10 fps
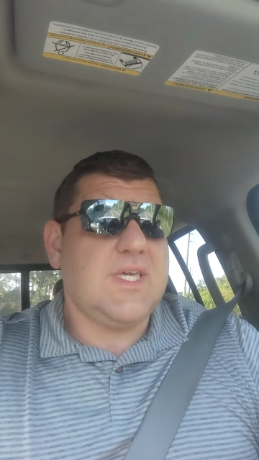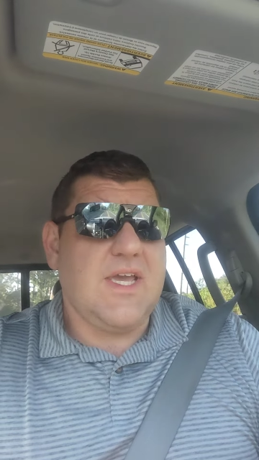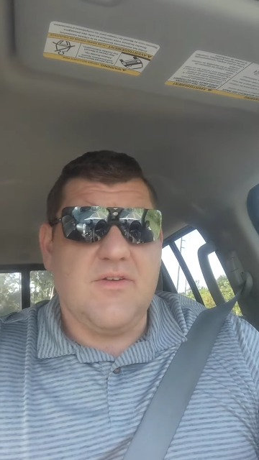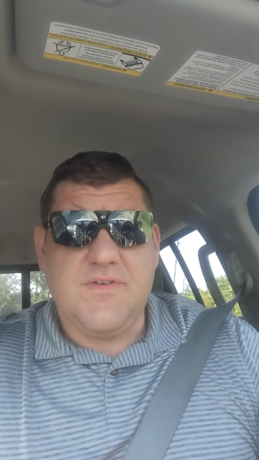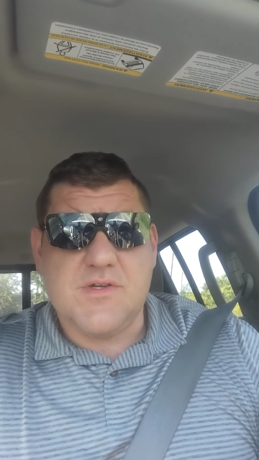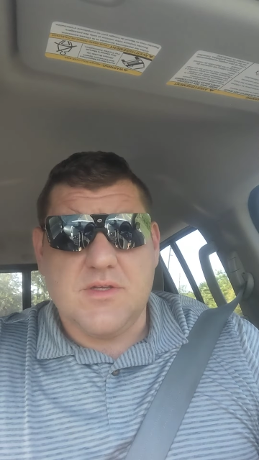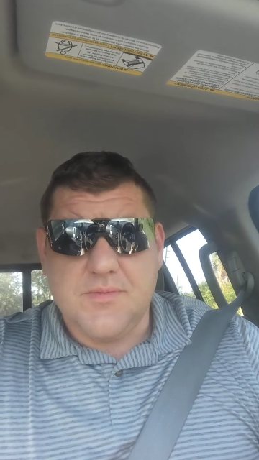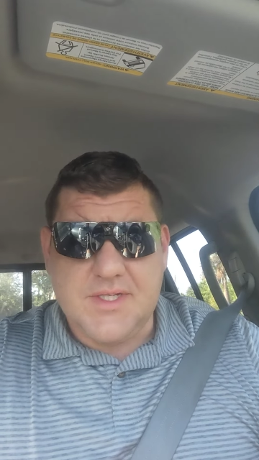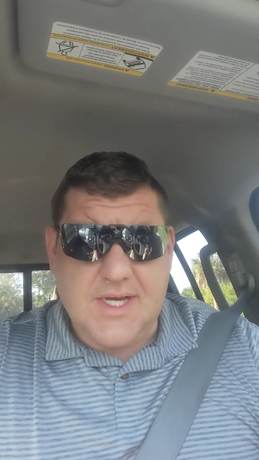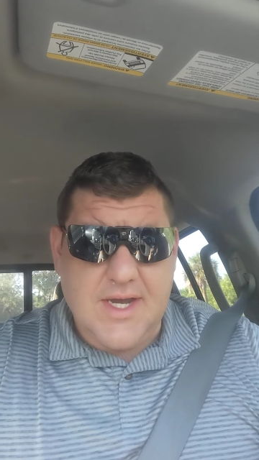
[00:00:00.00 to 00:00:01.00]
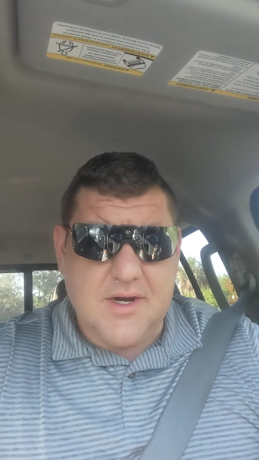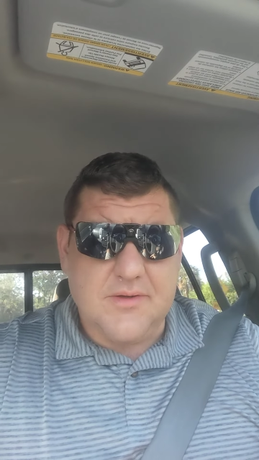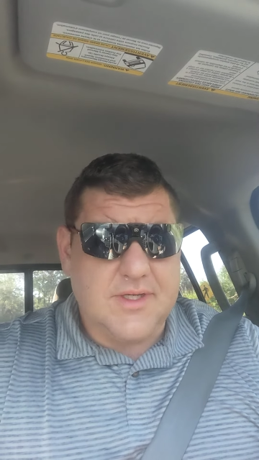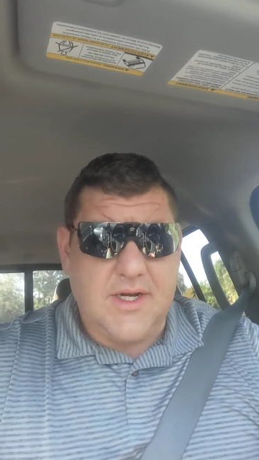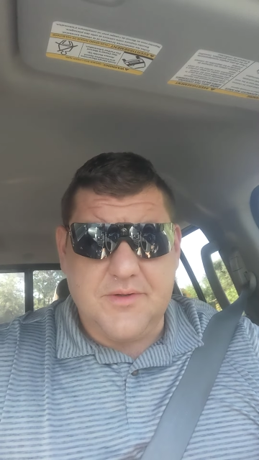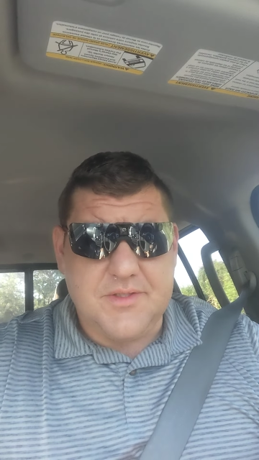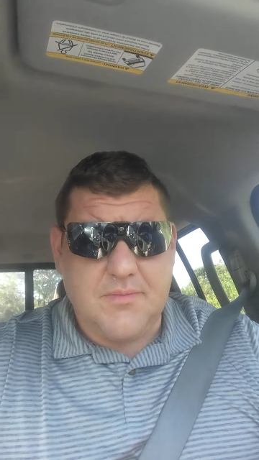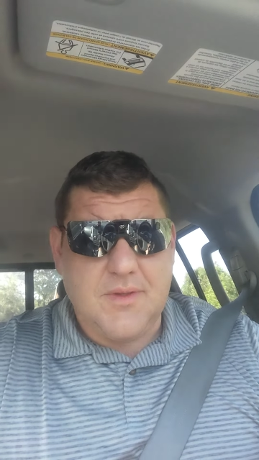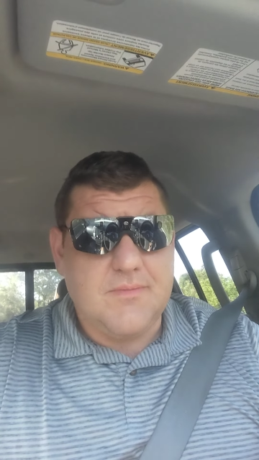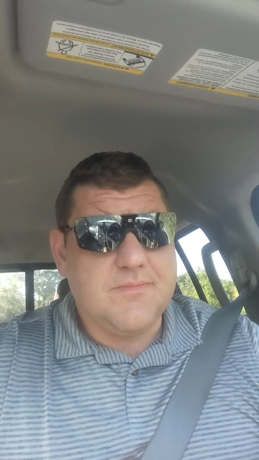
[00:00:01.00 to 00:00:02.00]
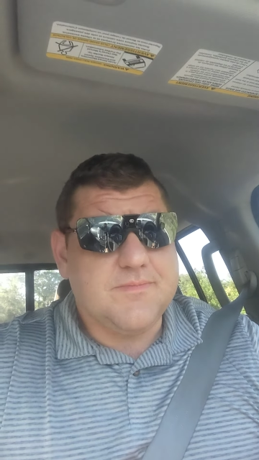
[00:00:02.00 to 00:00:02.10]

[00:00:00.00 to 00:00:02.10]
Can't officially retire, gotta do something.